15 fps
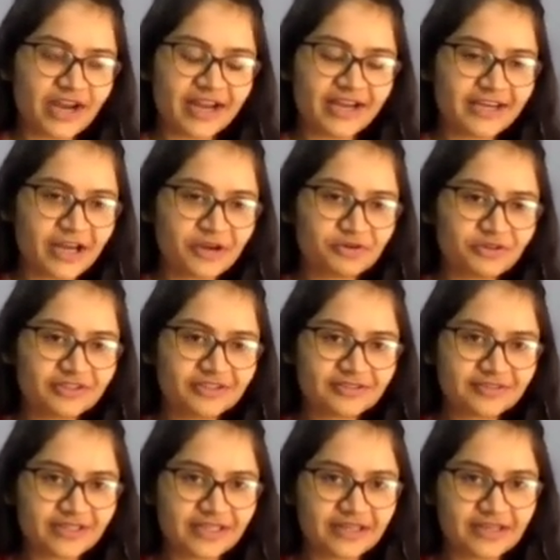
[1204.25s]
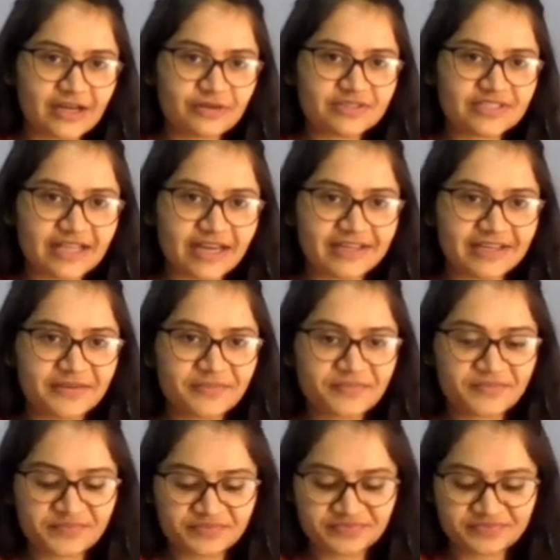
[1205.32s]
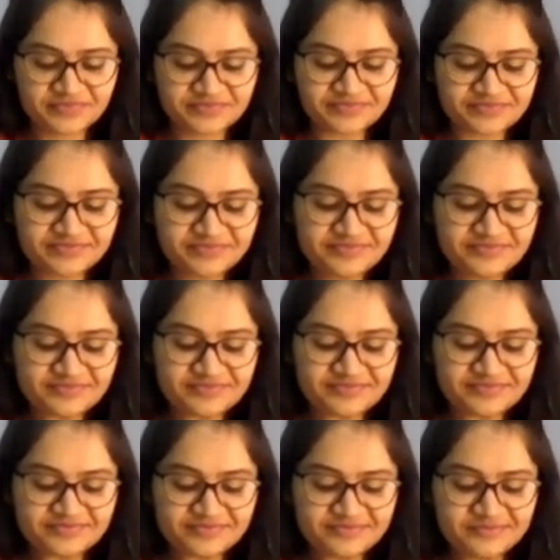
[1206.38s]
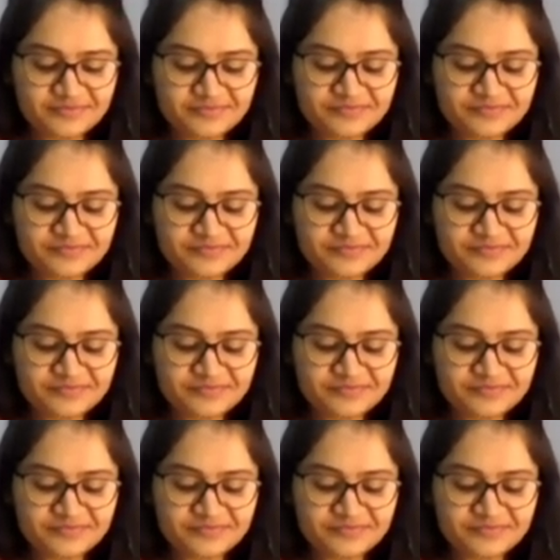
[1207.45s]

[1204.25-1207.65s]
clothes, they don't dry it out outside.